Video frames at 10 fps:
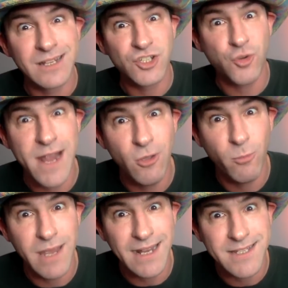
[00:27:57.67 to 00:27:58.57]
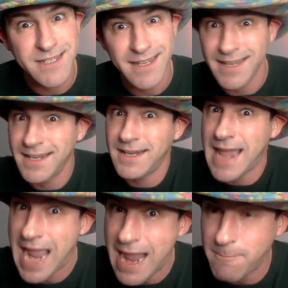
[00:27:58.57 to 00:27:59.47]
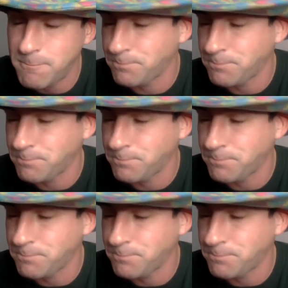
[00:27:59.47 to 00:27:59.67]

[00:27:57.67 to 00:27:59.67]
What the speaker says: Trail mix in an app.